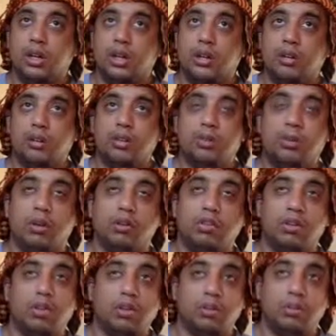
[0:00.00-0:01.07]
not despair of the
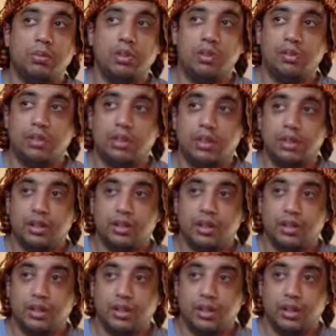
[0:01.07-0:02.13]
Lord's mercy,
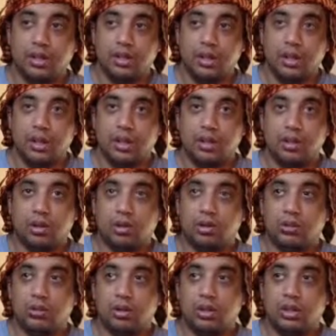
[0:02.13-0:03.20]
and
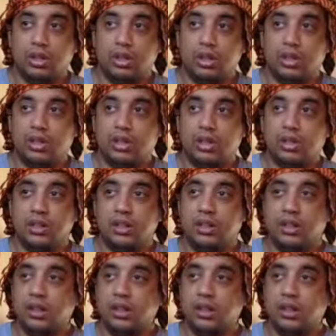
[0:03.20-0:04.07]
God will grant